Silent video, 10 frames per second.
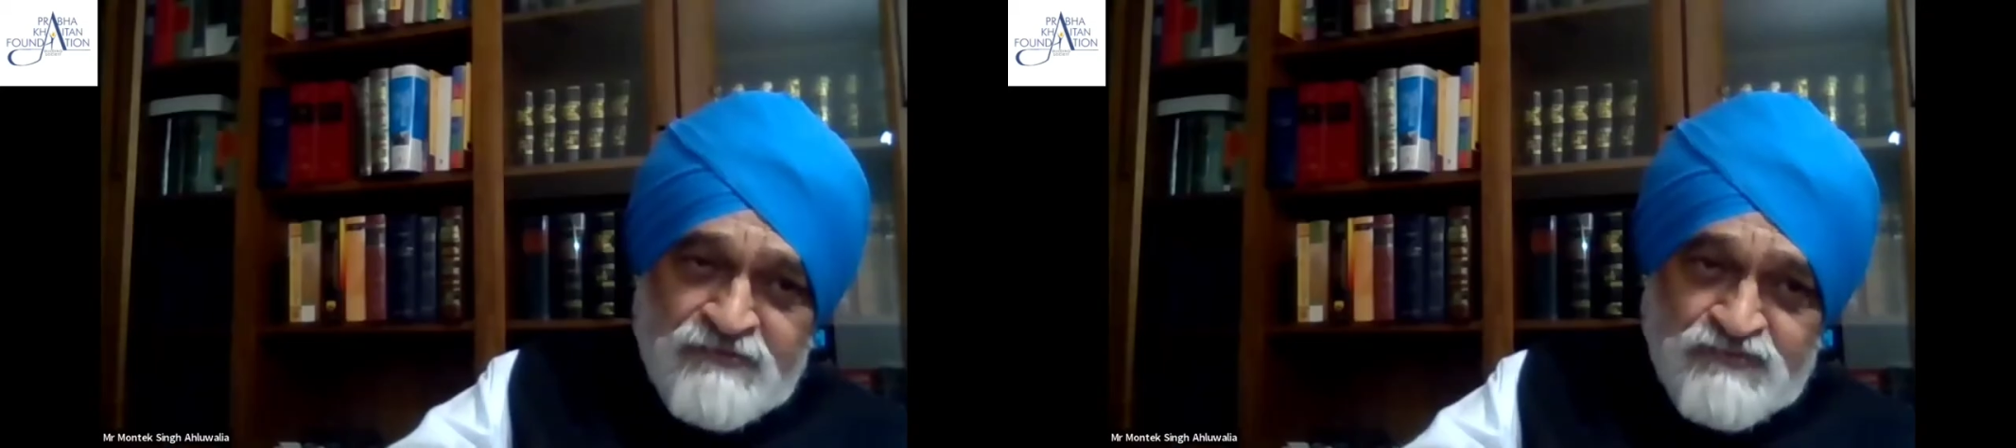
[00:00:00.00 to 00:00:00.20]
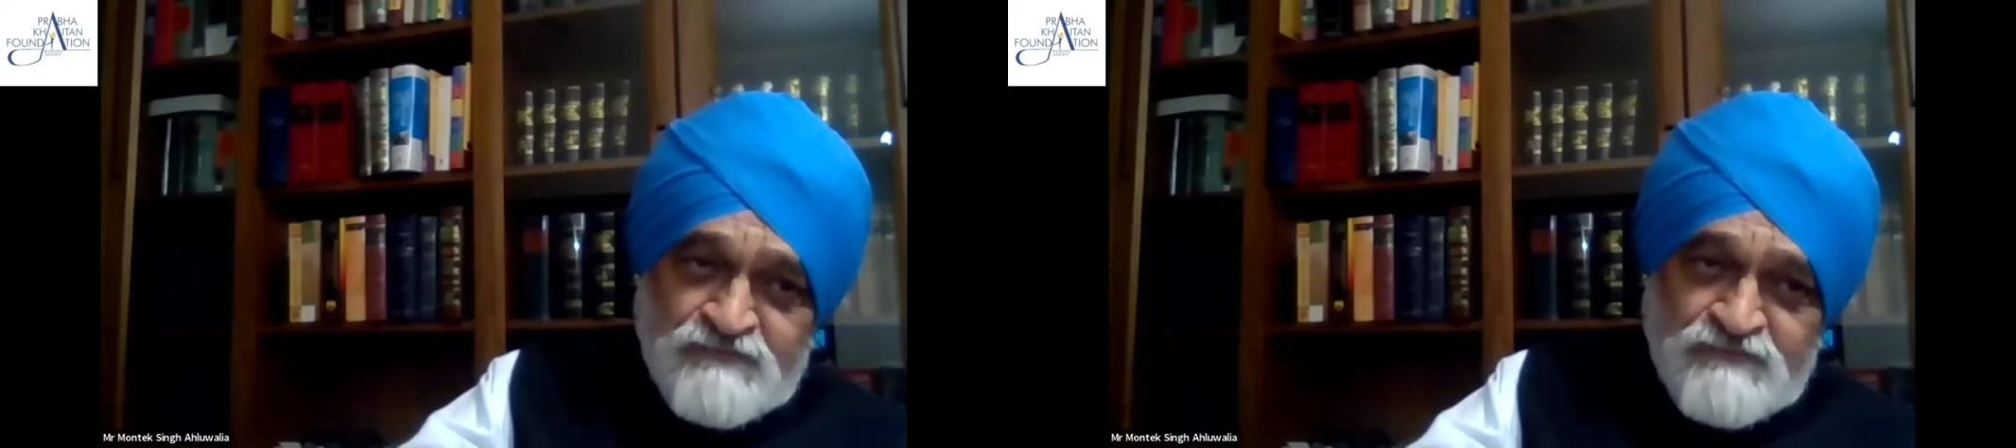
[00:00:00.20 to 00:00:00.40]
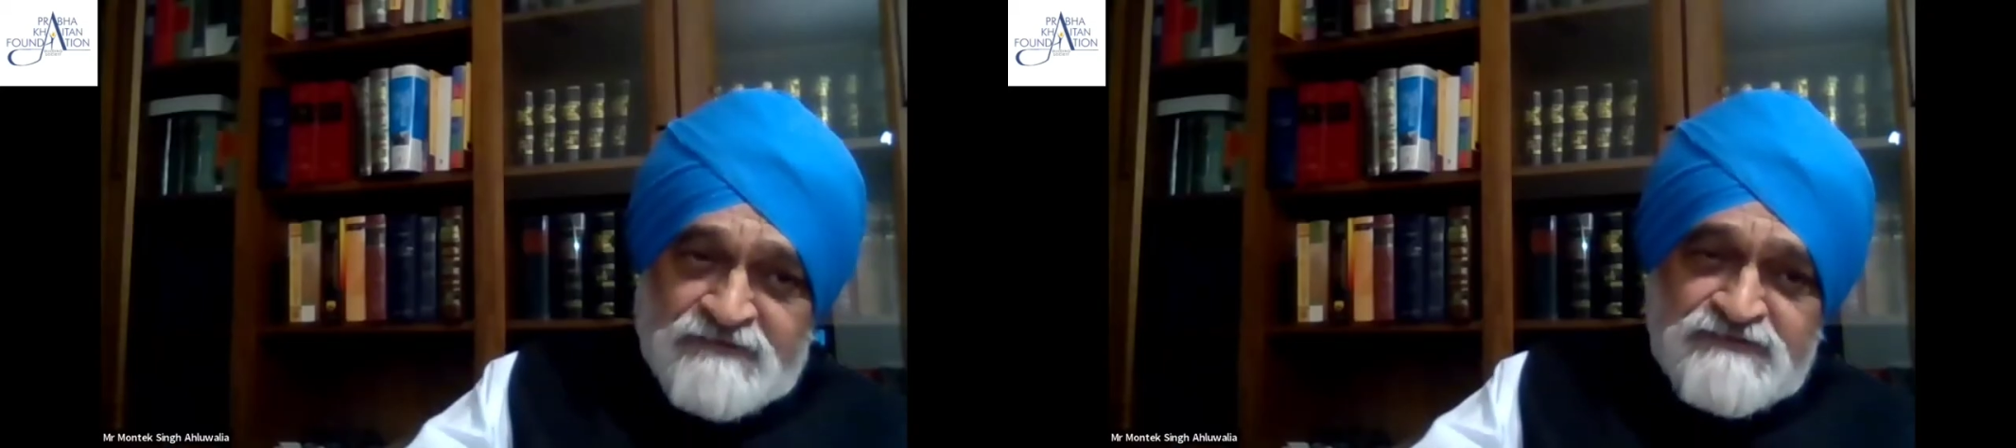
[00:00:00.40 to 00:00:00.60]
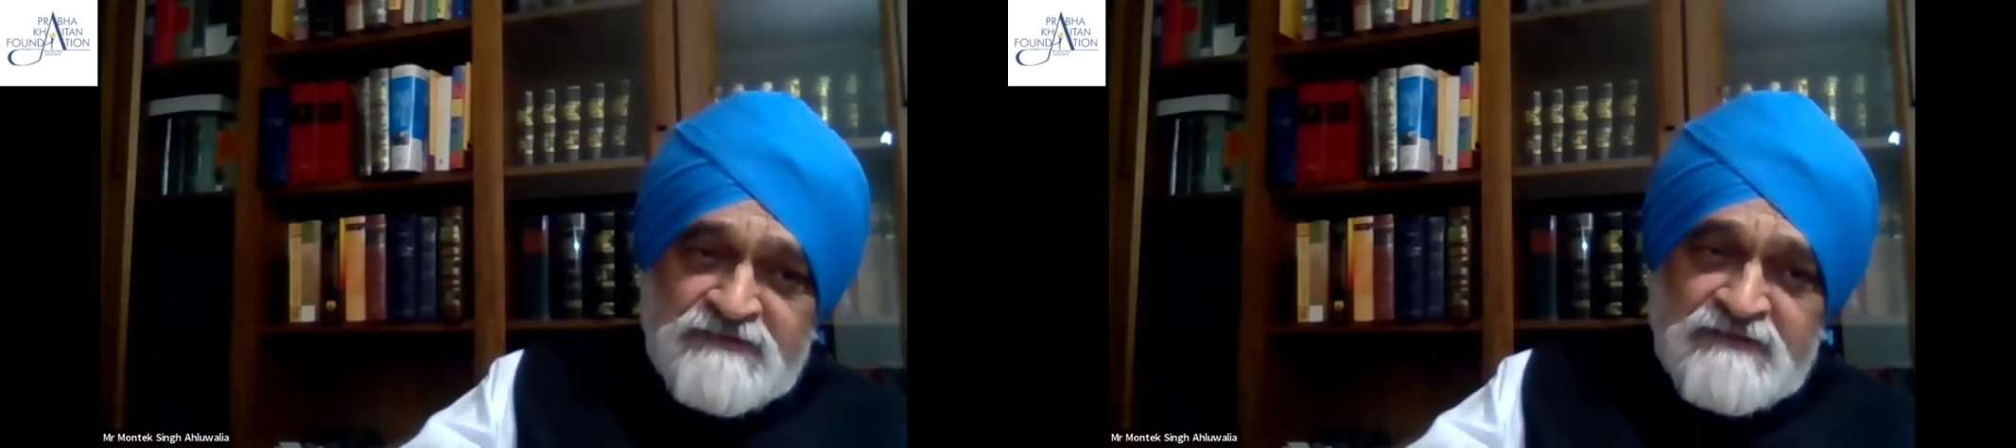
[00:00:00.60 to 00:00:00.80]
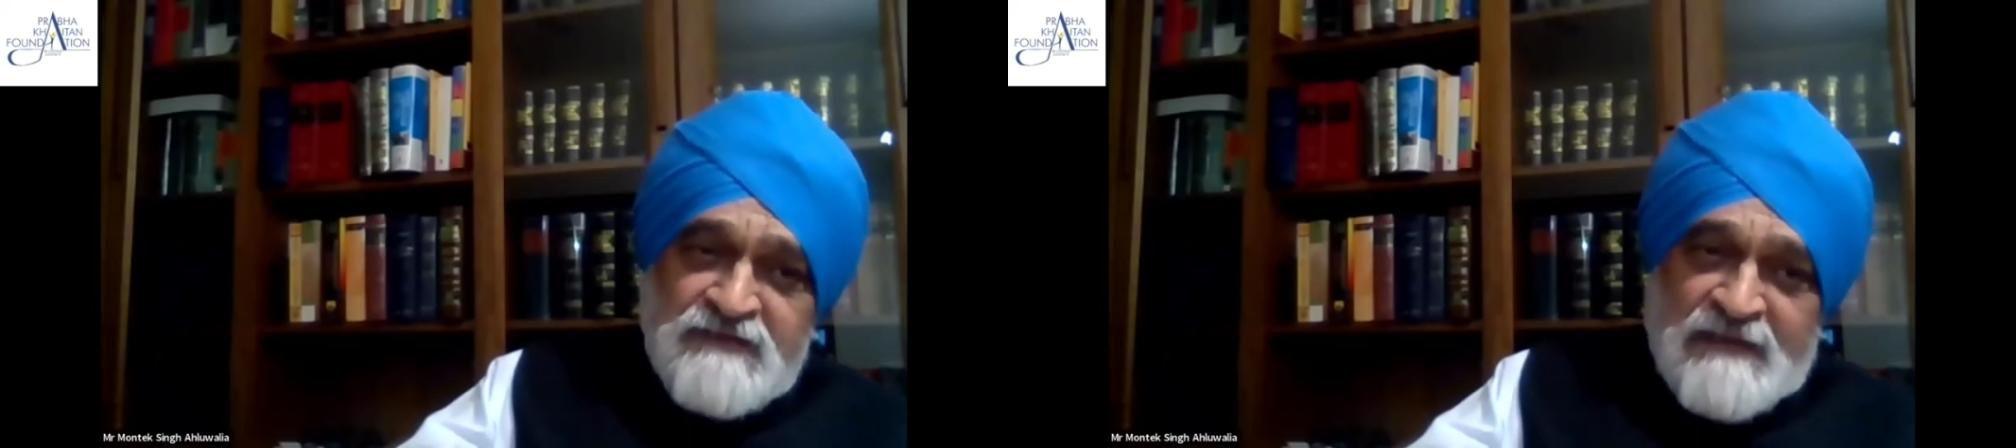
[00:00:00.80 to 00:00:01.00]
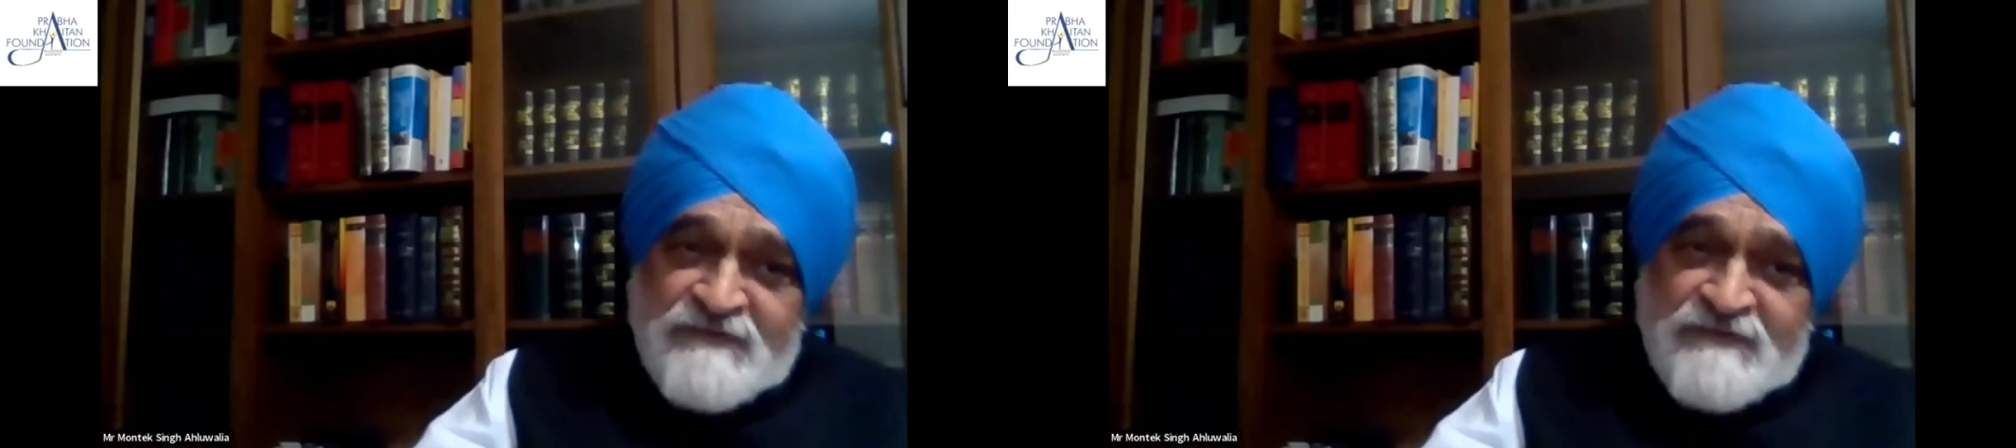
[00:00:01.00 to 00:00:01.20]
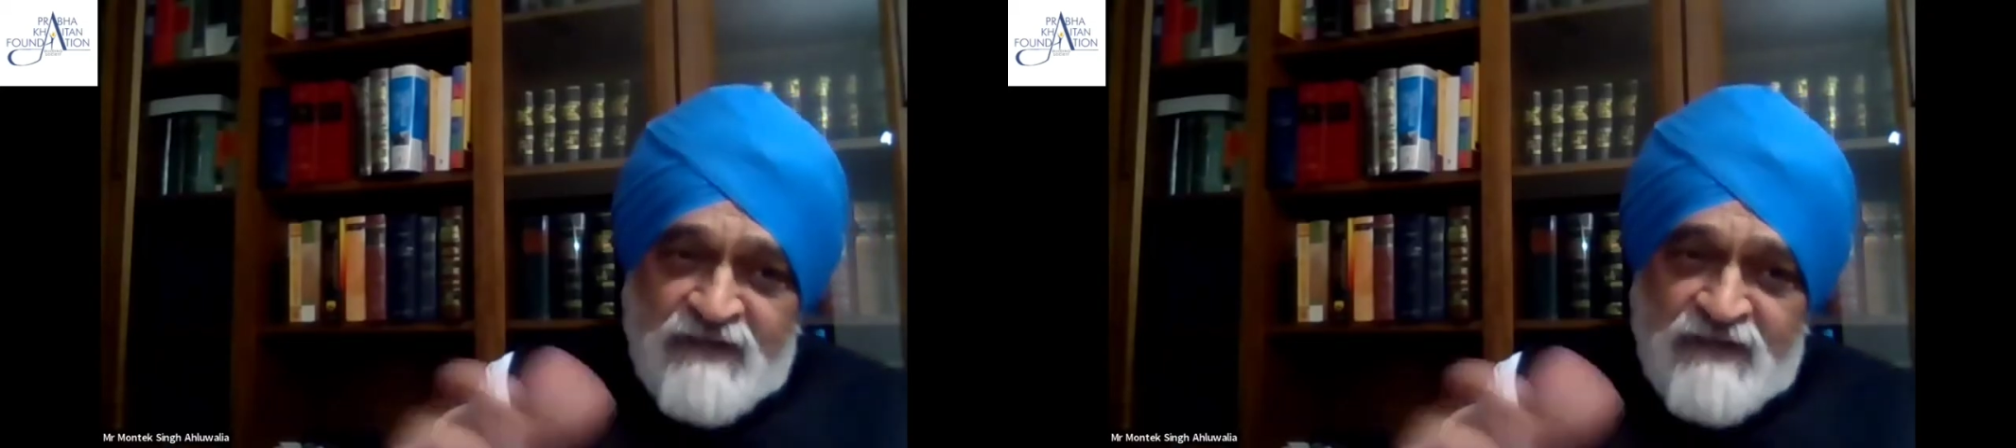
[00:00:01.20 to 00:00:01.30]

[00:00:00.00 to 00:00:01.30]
too much. I mean,